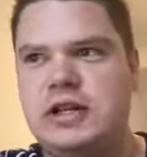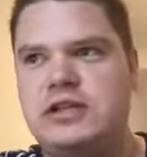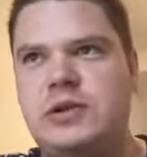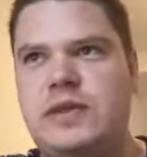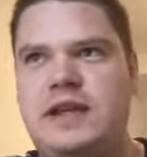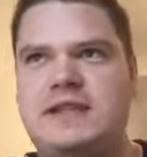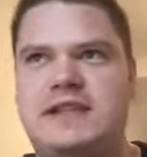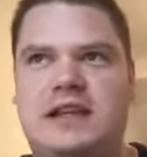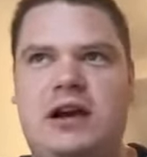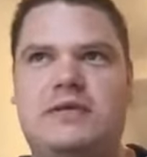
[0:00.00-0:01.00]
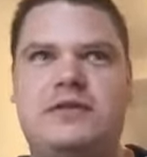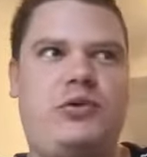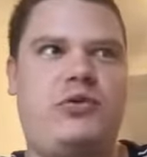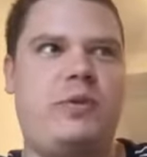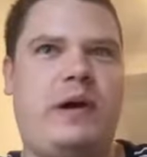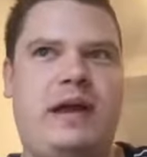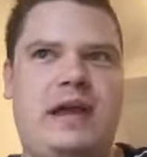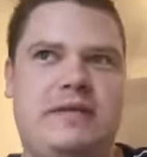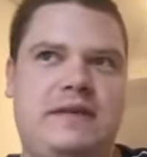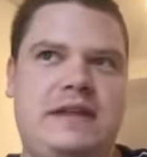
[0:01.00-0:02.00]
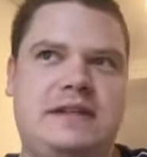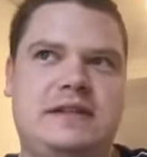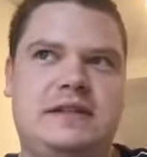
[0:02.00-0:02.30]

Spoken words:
So I think it's the kind of story where if he